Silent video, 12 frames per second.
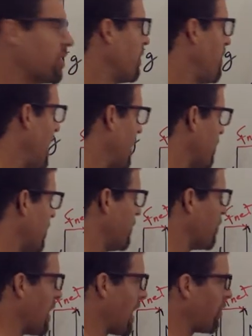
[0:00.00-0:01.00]
are in the positive
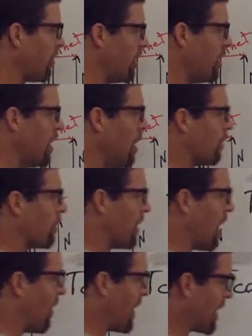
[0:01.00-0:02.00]
direction. So
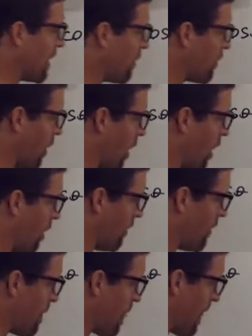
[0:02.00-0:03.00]
now I can
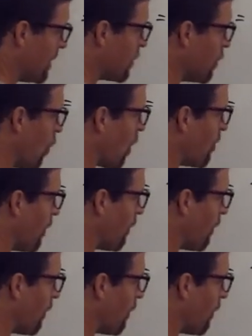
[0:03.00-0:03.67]
solve the normal